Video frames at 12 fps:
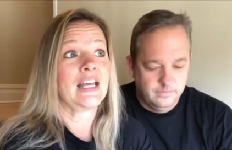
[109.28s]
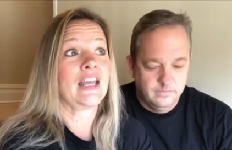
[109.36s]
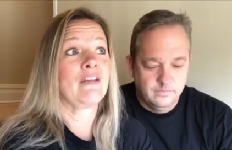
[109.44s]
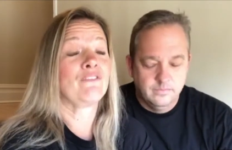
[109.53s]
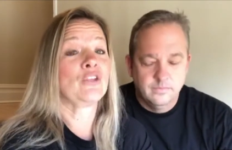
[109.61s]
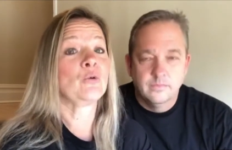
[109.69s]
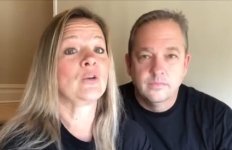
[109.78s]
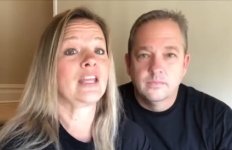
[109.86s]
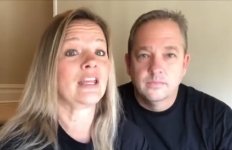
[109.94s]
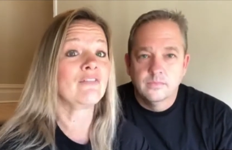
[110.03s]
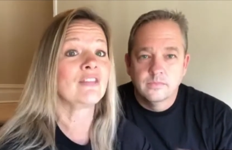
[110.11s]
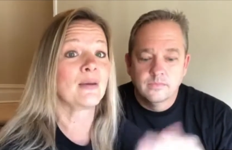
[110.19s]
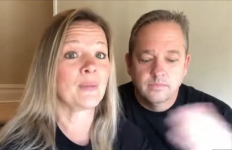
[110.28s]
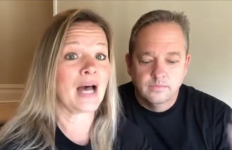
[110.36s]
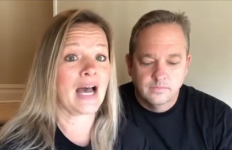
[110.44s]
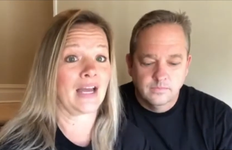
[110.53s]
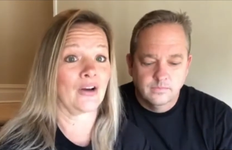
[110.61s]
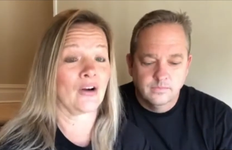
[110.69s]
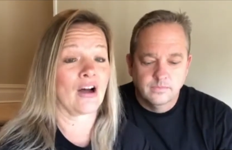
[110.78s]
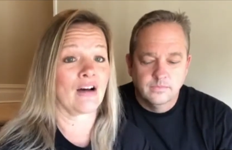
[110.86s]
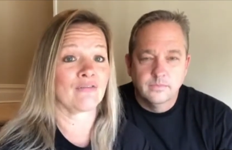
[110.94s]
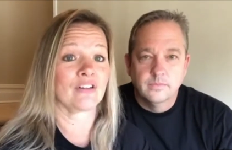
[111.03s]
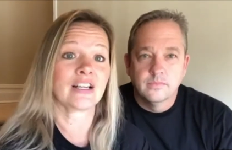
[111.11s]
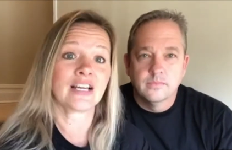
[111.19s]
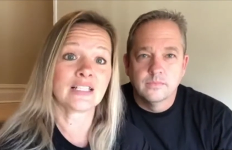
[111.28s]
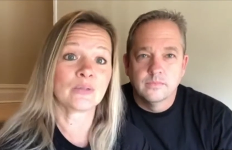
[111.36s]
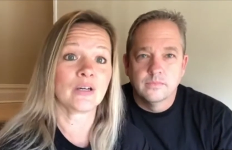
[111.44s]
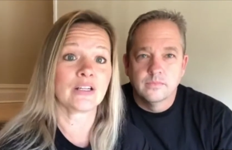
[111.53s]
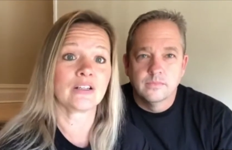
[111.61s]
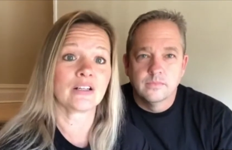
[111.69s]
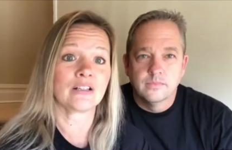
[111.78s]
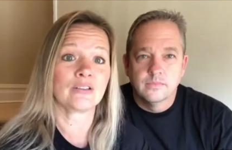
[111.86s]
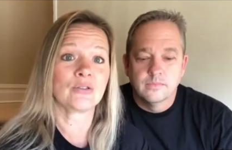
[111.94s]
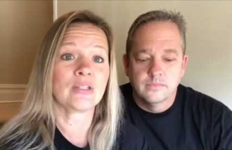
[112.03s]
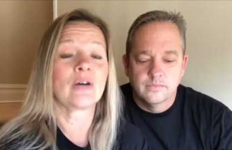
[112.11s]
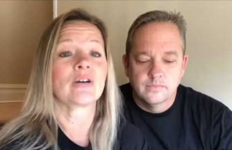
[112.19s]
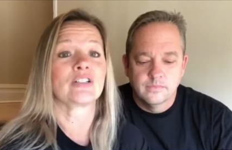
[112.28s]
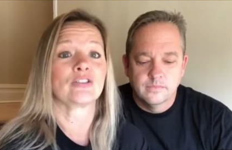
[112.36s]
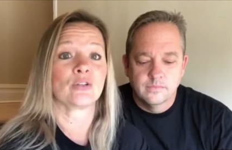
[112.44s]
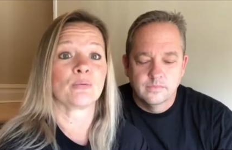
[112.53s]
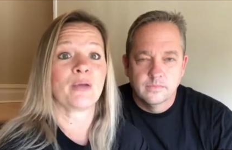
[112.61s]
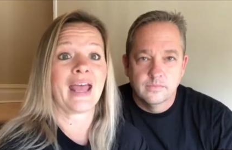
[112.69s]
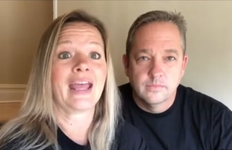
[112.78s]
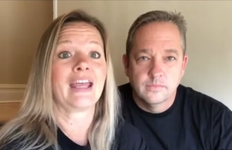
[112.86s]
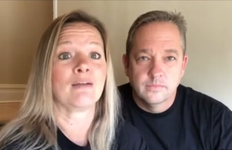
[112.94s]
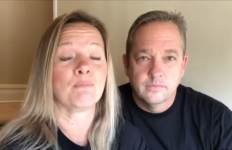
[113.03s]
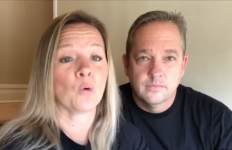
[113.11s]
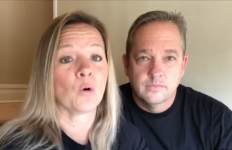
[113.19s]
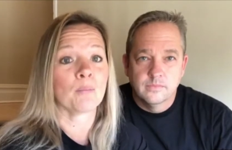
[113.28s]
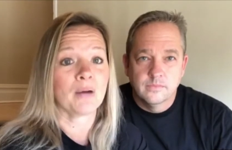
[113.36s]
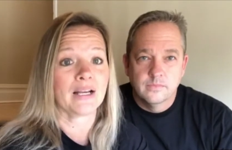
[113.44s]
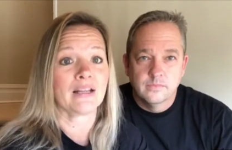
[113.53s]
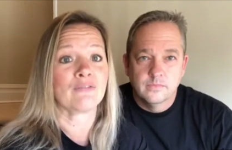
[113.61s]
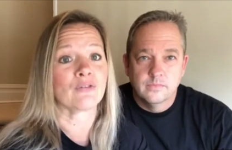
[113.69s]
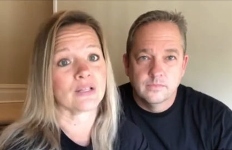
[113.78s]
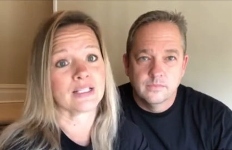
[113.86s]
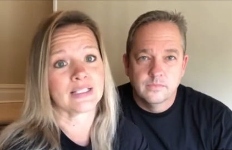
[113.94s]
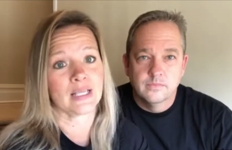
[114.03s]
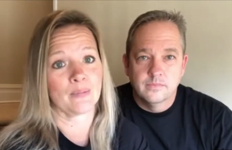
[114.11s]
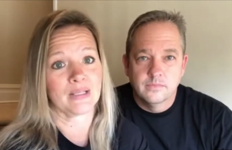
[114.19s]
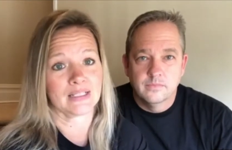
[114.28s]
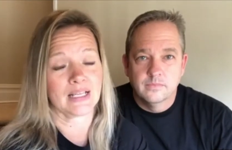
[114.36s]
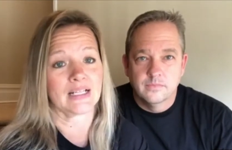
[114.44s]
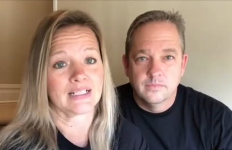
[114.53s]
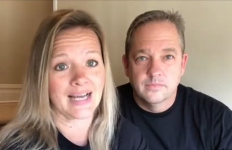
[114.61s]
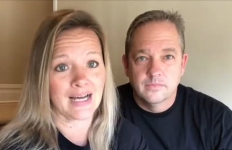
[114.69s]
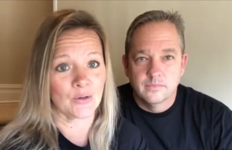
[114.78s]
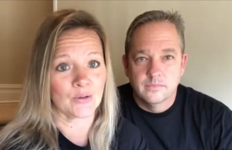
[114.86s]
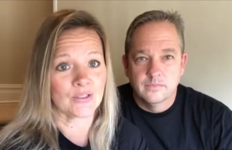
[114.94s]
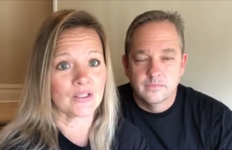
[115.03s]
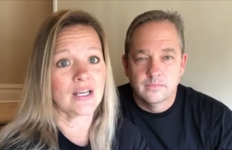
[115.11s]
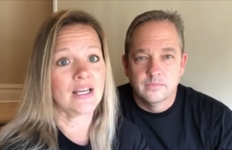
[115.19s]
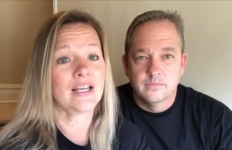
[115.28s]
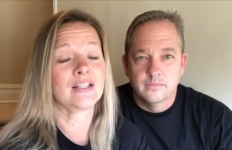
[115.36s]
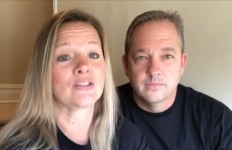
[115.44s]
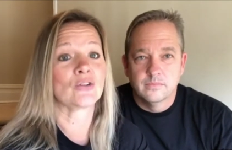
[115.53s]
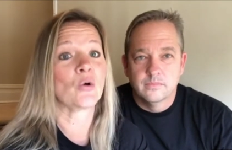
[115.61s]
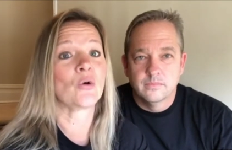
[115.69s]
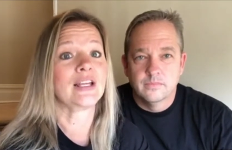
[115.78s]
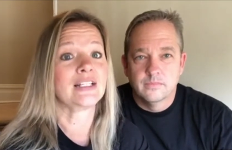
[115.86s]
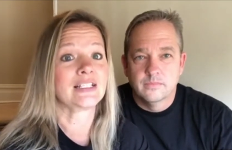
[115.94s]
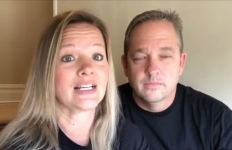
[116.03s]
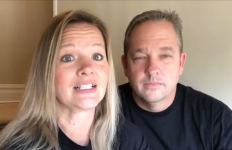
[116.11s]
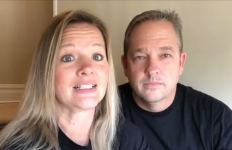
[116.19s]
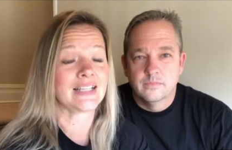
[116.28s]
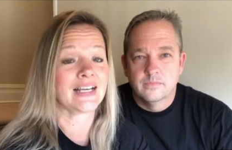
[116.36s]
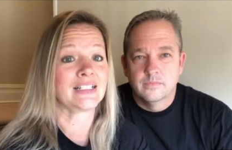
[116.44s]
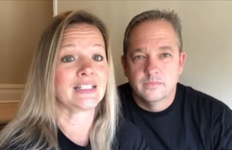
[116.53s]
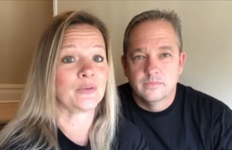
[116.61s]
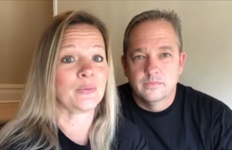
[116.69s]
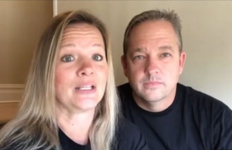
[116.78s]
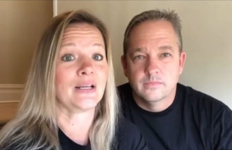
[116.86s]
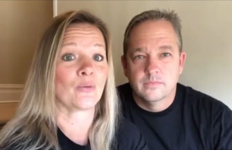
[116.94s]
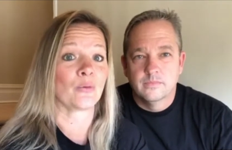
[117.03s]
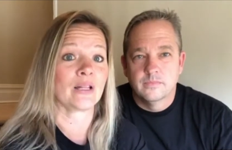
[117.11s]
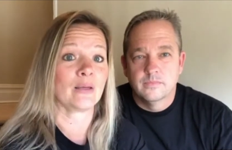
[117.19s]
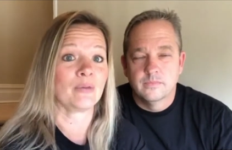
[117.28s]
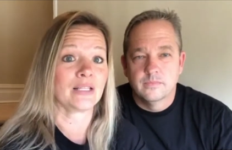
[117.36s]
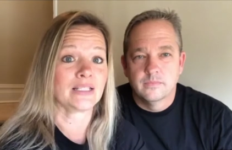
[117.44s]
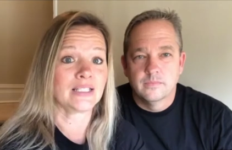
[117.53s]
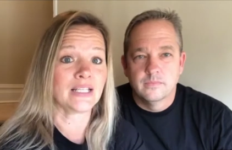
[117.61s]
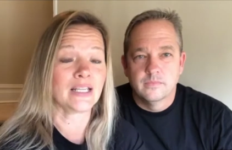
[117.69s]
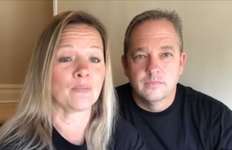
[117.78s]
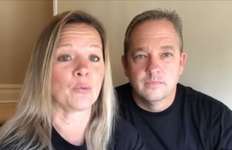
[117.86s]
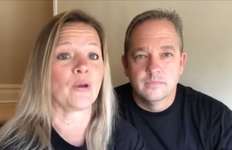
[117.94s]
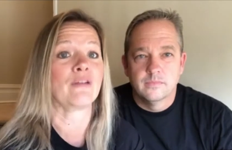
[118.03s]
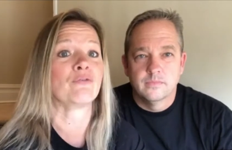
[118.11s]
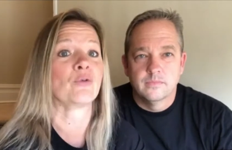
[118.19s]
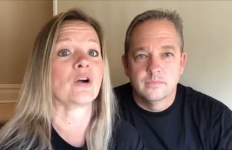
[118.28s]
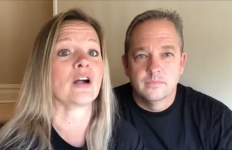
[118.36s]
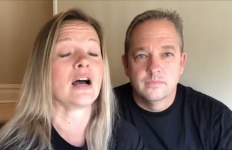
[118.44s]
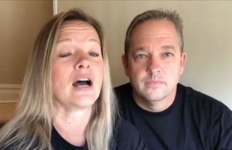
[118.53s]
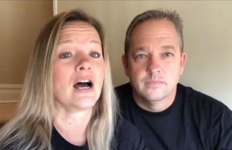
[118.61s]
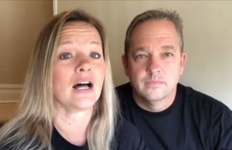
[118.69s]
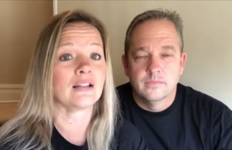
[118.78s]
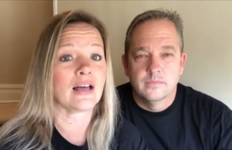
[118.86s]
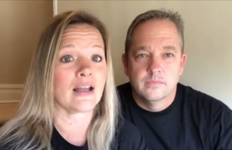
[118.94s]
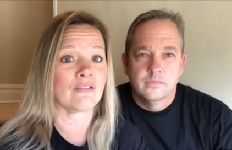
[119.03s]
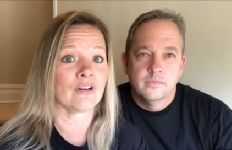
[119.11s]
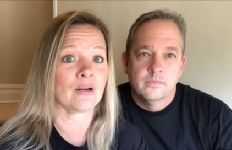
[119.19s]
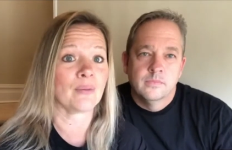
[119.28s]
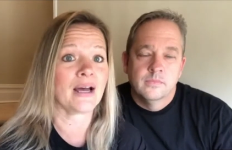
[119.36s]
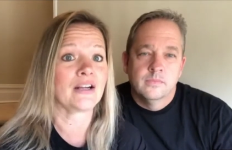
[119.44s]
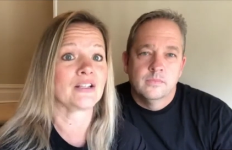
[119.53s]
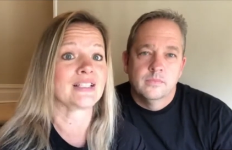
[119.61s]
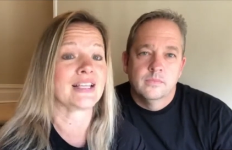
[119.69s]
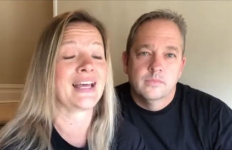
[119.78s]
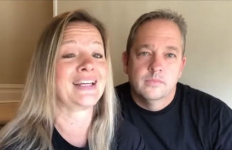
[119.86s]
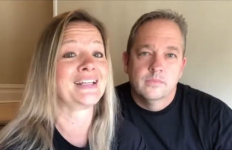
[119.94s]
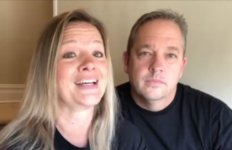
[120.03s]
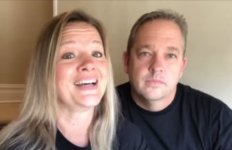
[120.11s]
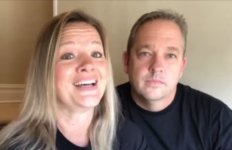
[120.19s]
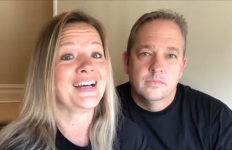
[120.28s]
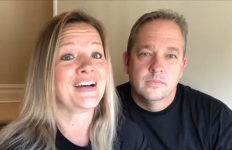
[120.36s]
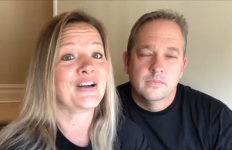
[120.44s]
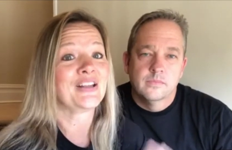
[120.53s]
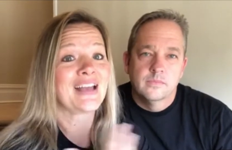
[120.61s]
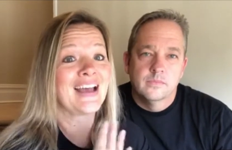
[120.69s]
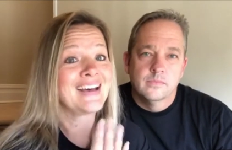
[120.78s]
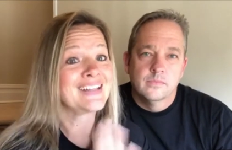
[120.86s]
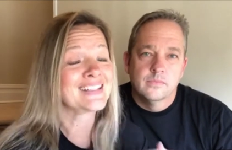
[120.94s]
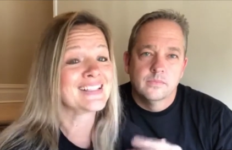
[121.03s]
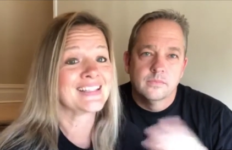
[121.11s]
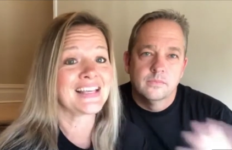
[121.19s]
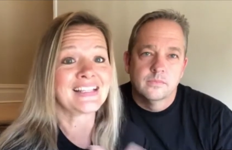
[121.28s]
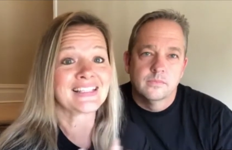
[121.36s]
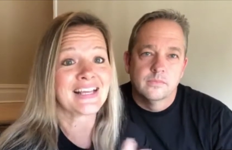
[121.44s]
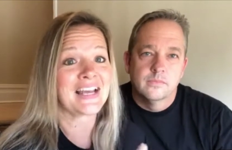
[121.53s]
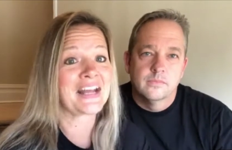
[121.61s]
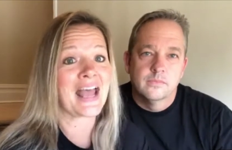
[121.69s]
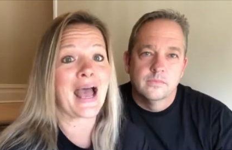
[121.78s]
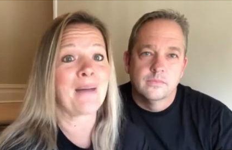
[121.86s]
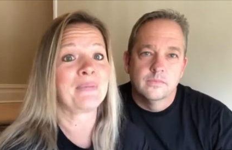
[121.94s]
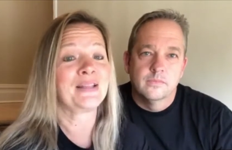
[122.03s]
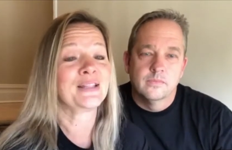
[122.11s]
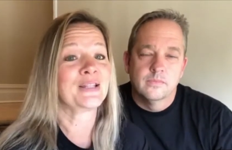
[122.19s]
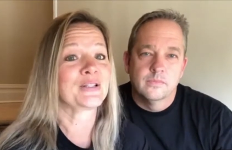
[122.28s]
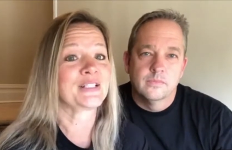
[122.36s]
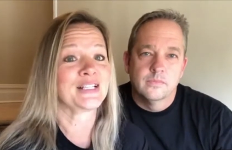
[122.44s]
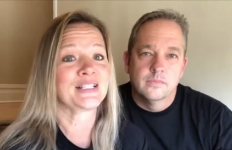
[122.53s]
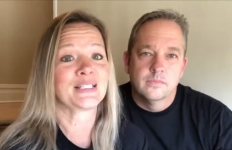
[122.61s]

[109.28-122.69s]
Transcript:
Speaker 1: if you give them a higher offer, guess what, you're gonna lose out because you're paying more money for the same exact house. And so it does tend to be a really big sticking point for a lot of our buyers. And as things kind of happen, there tends